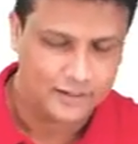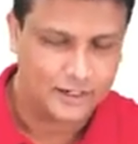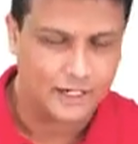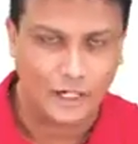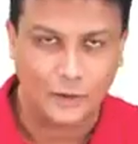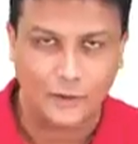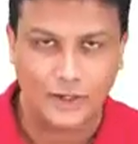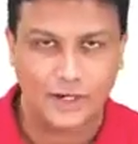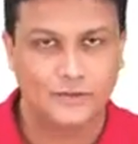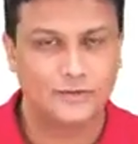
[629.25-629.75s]

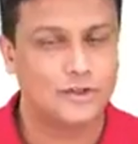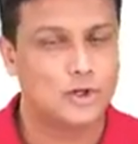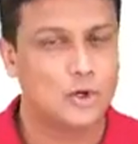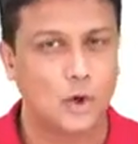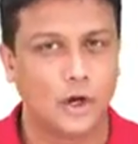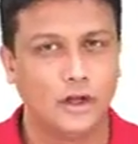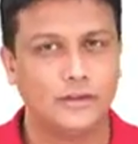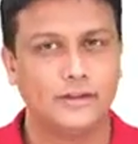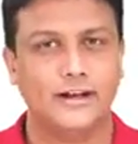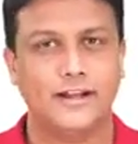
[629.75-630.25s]
how I have
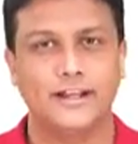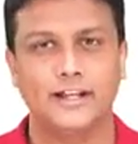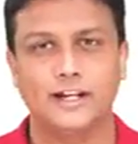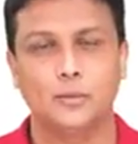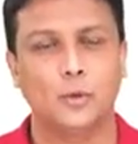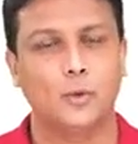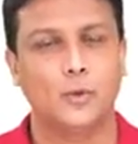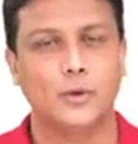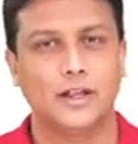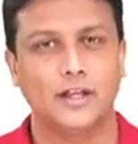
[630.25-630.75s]
drawn the
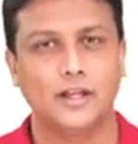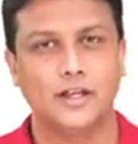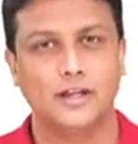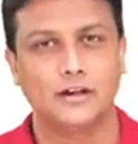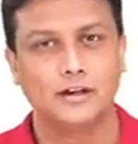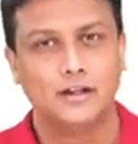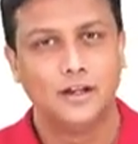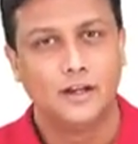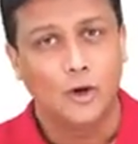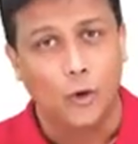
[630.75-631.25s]
diagram over
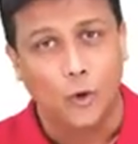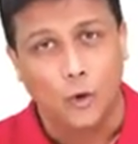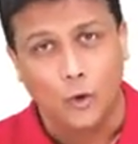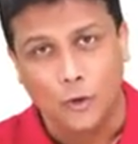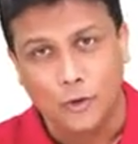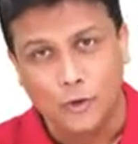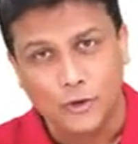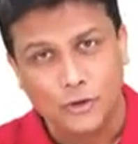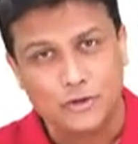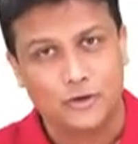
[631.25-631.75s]
there.
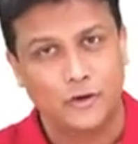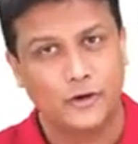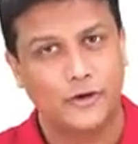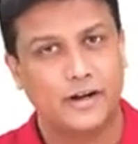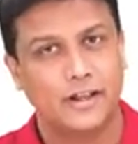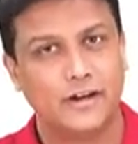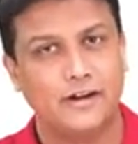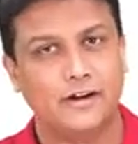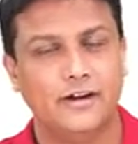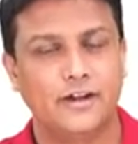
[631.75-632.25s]
All those
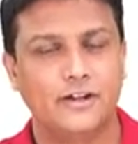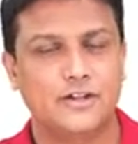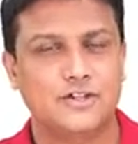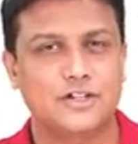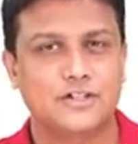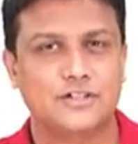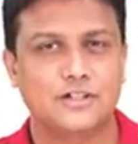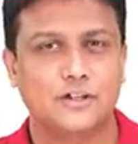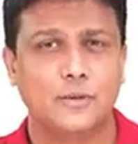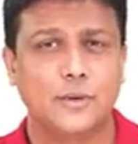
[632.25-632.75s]
auditory
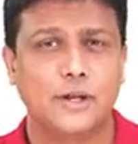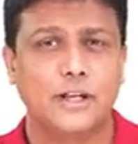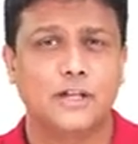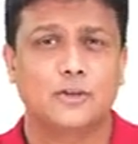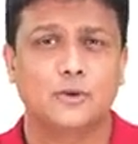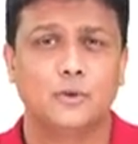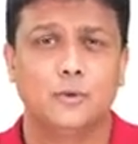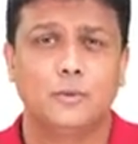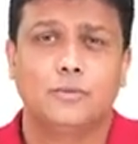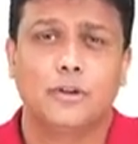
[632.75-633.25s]
radiations are going
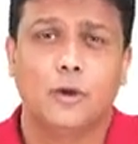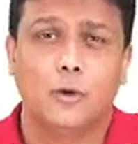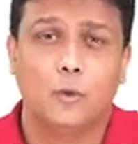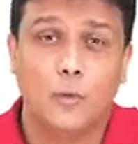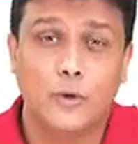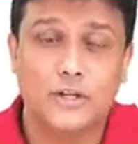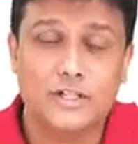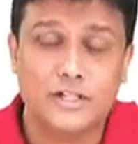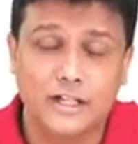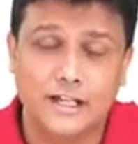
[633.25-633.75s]
to
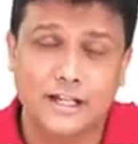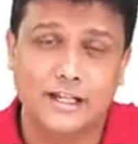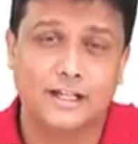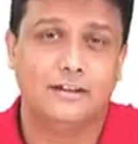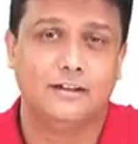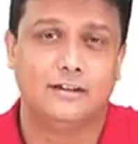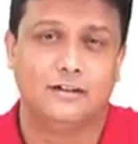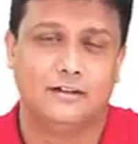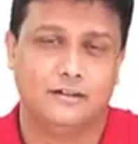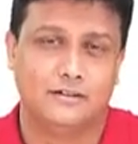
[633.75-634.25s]
which
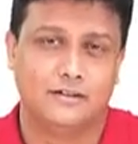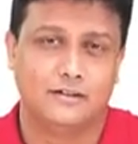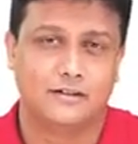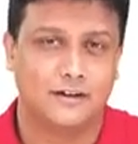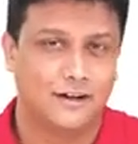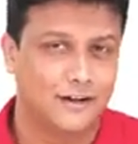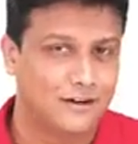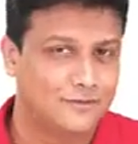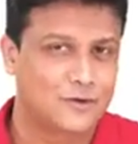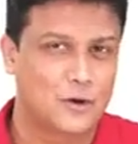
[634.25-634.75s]
area?
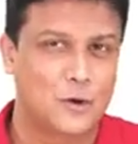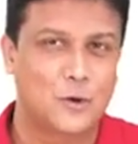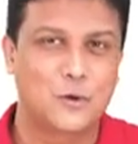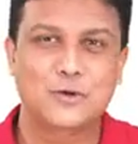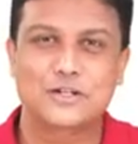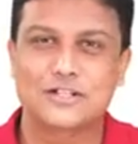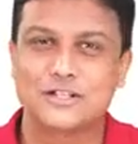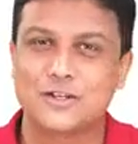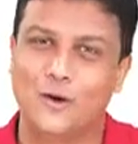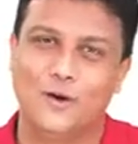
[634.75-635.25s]
Of
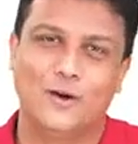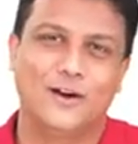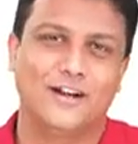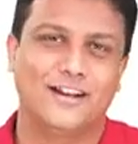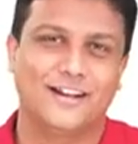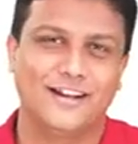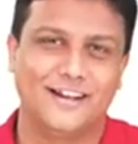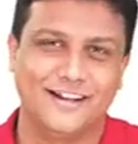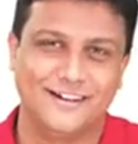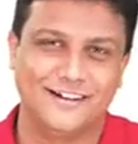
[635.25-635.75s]
course, the
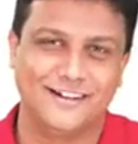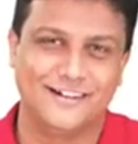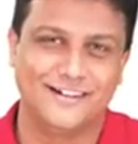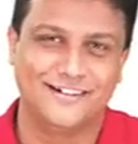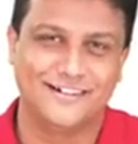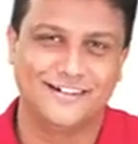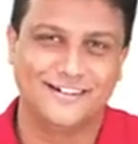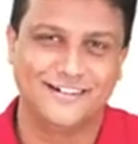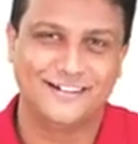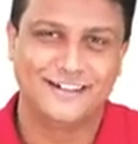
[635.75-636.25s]
auditory area.
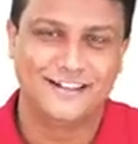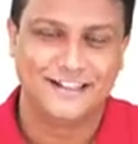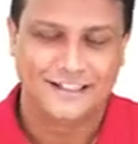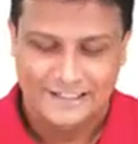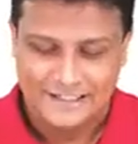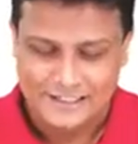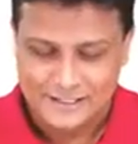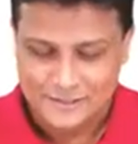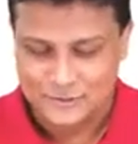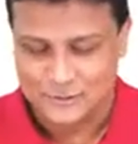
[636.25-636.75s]

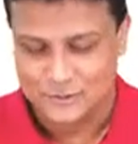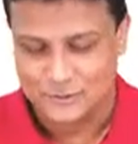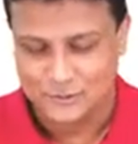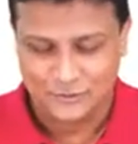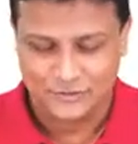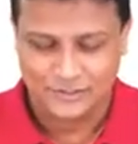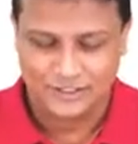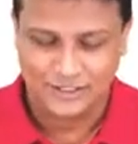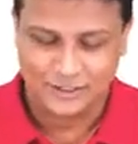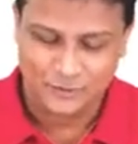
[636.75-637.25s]

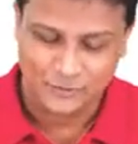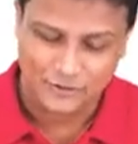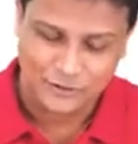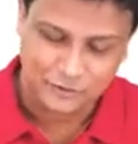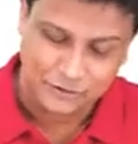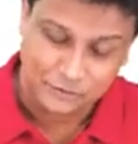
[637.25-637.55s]
So they are going to